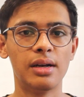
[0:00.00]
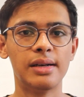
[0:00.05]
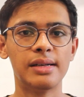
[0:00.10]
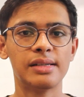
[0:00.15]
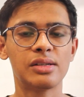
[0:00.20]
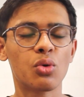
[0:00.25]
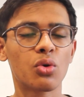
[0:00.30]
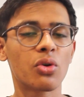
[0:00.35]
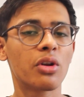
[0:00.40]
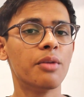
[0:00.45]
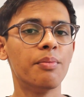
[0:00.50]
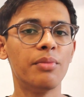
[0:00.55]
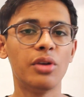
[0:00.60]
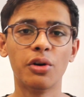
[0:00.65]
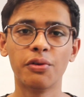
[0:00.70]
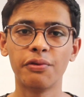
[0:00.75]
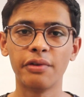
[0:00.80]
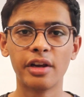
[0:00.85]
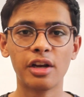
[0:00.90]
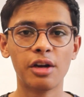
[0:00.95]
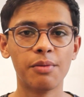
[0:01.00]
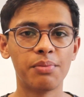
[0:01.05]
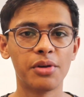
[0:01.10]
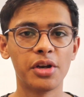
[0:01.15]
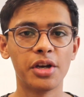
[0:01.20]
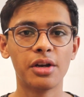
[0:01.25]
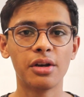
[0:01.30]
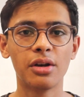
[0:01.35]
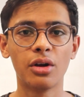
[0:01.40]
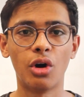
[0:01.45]
So it can be a
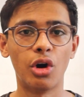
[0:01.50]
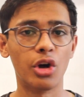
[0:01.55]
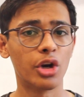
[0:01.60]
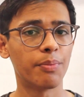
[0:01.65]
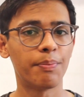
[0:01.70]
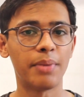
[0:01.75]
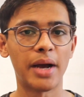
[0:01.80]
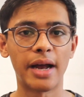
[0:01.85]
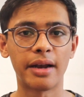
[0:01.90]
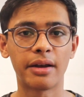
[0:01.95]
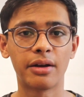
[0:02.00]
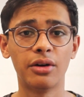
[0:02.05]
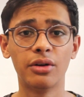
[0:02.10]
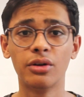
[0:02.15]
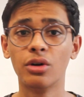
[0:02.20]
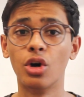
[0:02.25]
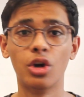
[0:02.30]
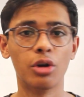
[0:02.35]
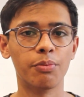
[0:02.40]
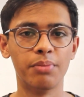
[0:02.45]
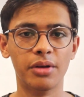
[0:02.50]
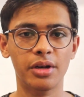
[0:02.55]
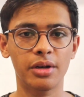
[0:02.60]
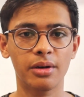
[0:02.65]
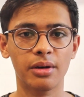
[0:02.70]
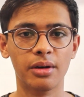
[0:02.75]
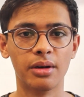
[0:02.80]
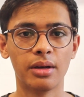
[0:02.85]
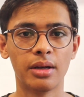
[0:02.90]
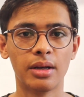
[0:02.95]
fingerprint or a pattern or a
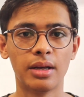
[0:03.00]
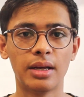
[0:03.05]
pin.